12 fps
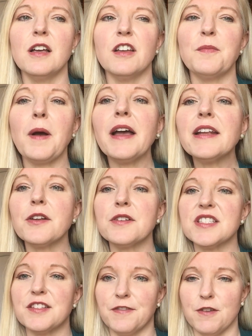you've probably
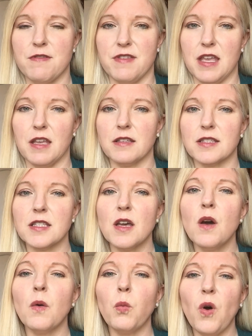noticed a few things.
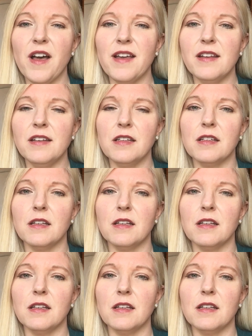One,